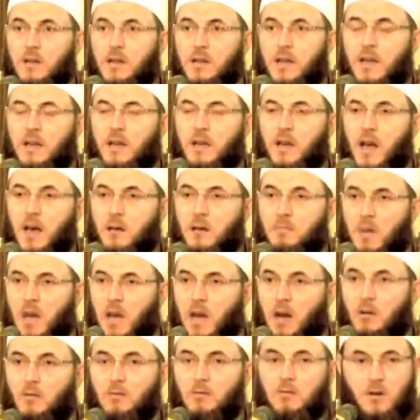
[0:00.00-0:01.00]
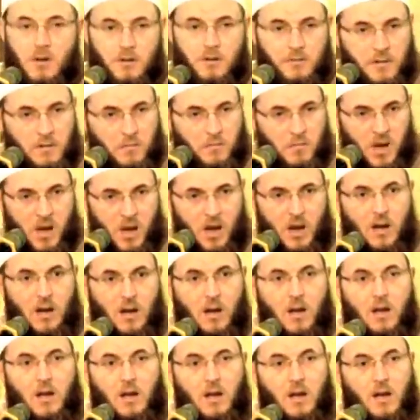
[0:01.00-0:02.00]
that a male or a
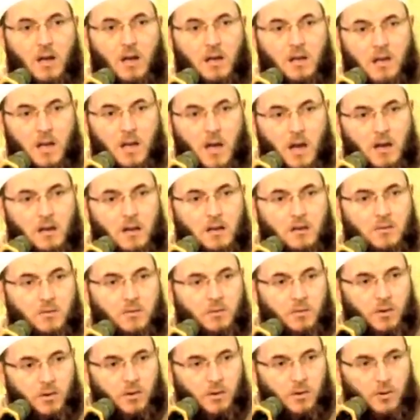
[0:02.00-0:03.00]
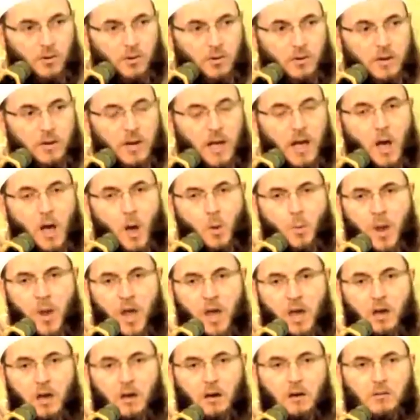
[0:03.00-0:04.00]
female, young or old, a
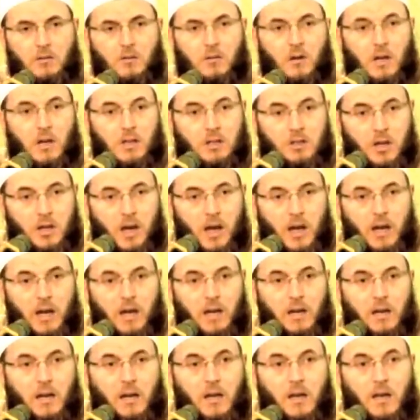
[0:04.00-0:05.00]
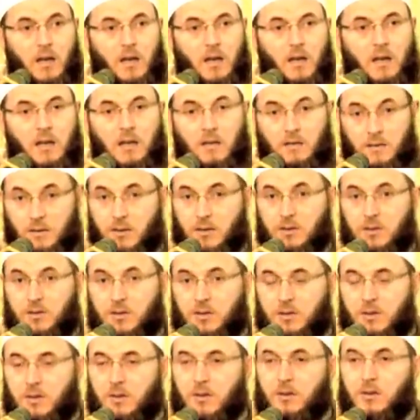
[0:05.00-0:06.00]
parent or a child is
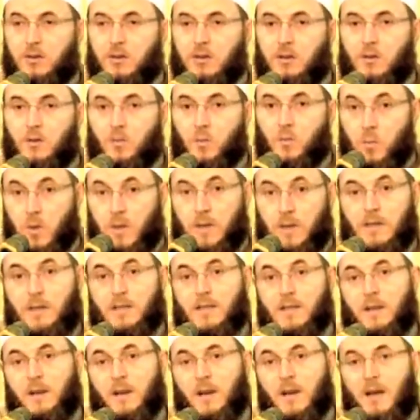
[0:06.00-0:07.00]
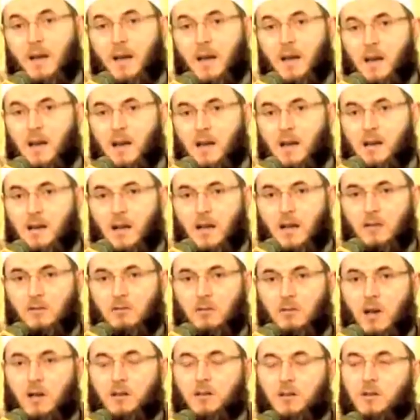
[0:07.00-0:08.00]
concerned with. And that's
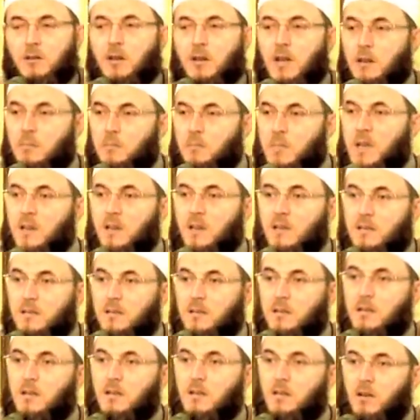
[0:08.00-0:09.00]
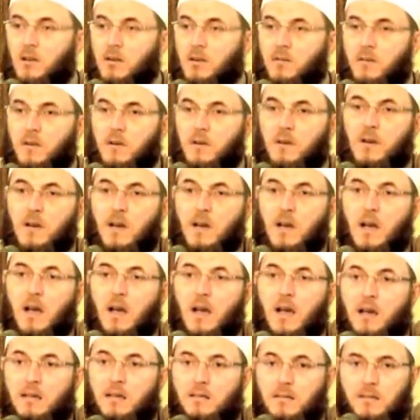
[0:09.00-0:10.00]
why should it be extended over
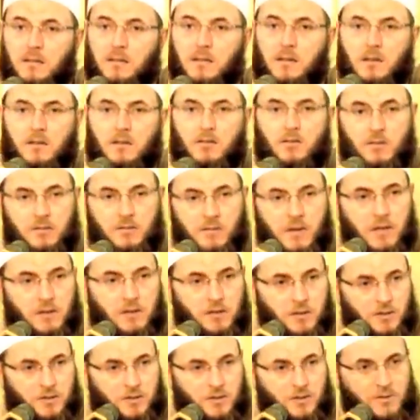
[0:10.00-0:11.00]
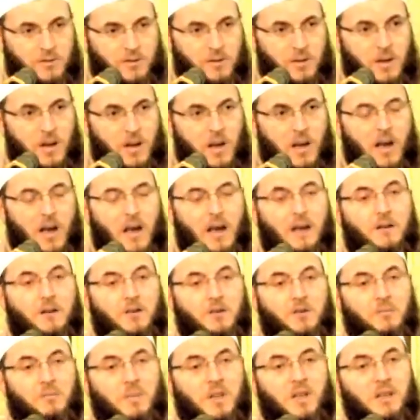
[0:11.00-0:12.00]
a series of lectures and
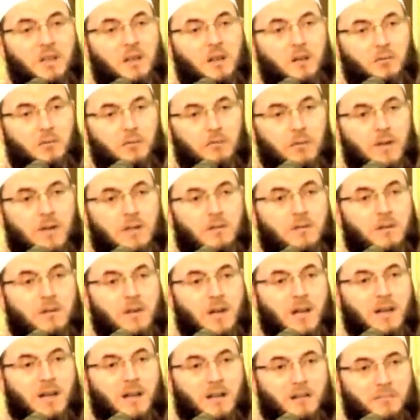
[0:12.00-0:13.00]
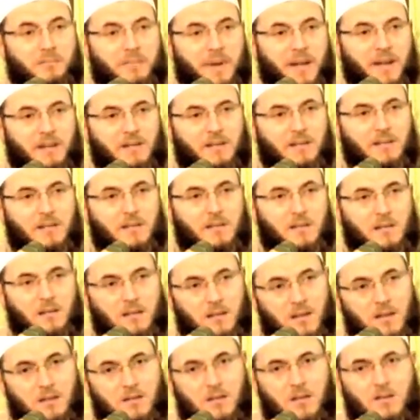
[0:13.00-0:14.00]
should be dealt with on a regular basis,
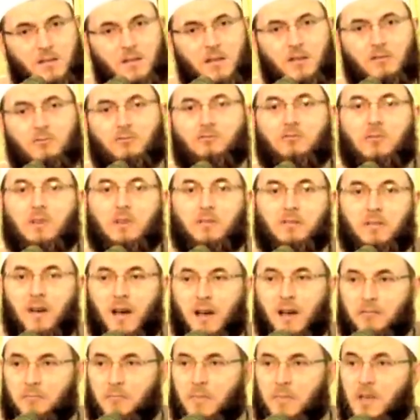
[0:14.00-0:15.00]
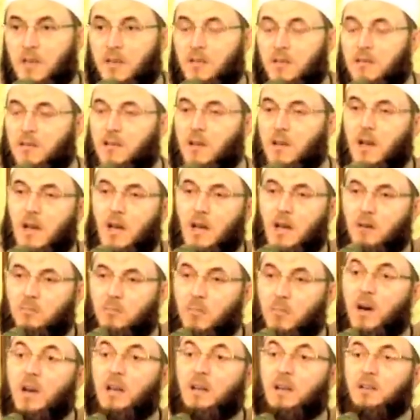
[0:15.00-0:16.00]
not just in 25 minutes,
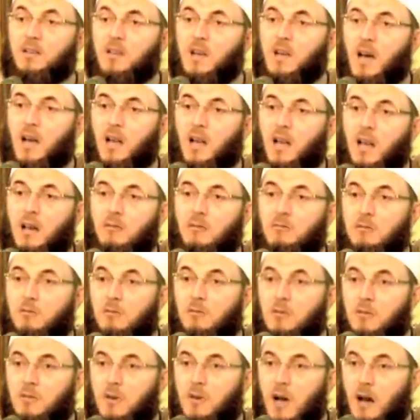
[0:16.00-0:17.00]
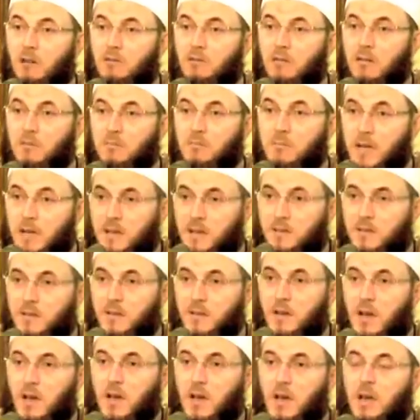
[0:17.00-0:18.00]
but inshallah we will do our
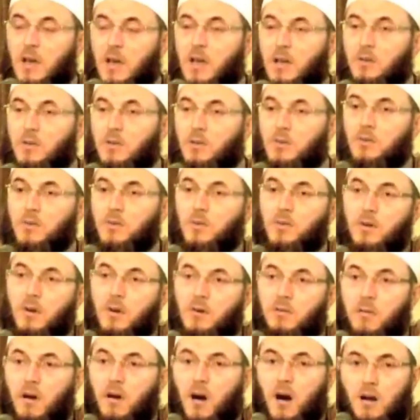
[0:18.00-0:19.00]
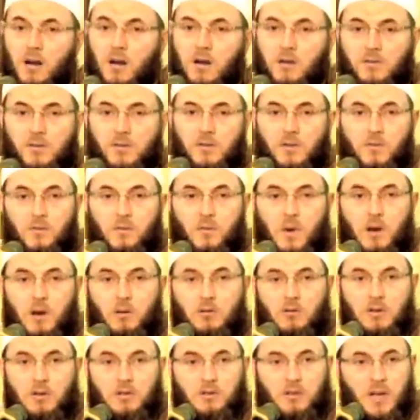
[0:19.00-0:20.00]
best to focus on what
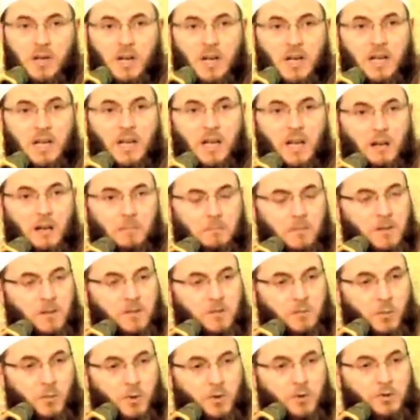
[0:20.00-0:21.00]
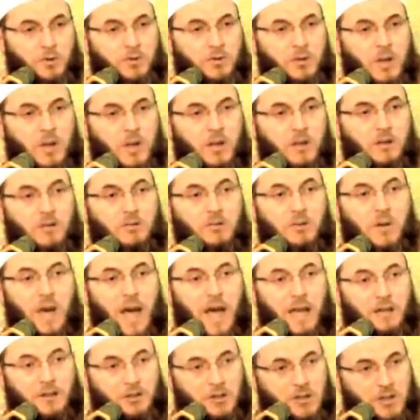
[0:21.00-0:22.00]
would really help us most to
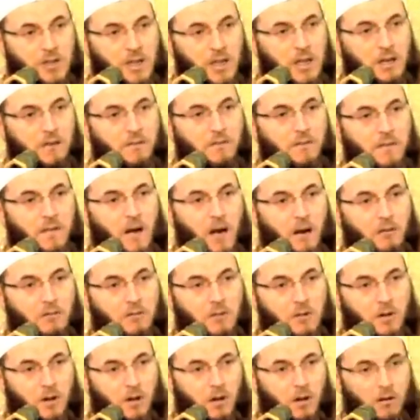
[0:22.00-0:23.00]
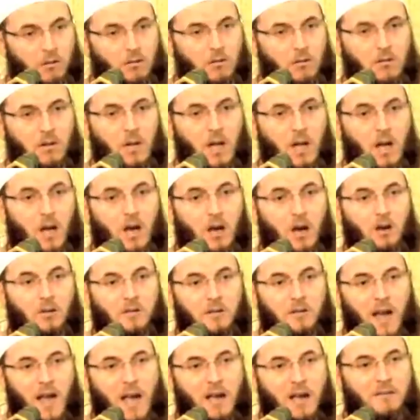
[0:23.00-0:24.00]
achieve our goal
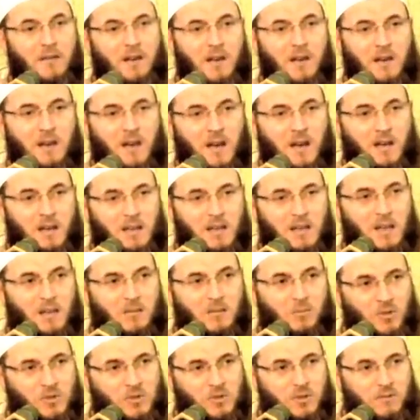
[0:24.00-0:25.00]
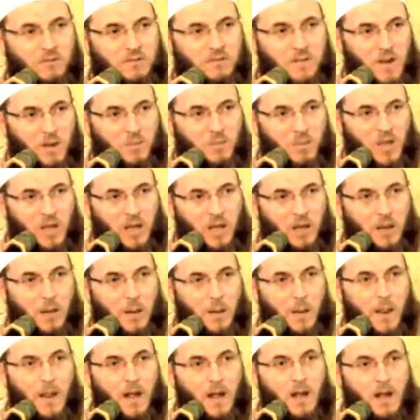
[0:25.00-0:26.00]
of having an ideal Muslim family.
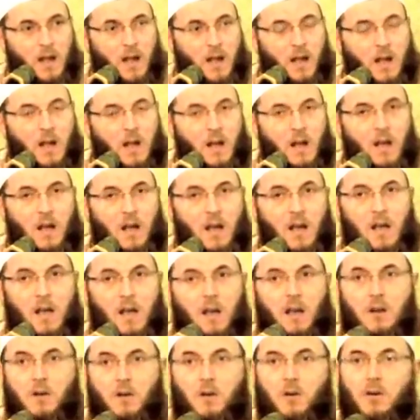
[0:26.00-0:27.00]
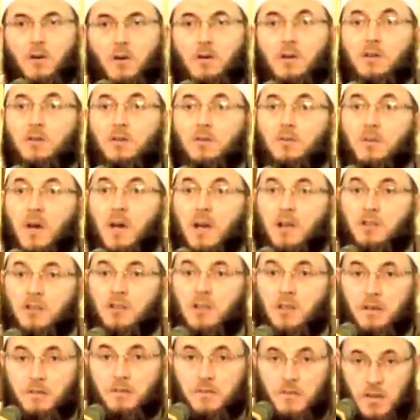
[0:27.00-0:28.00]
In order to
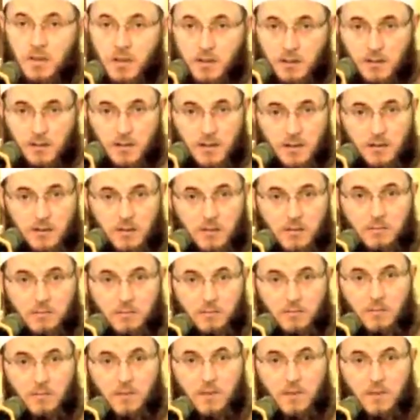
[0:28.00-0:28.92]
achieve success,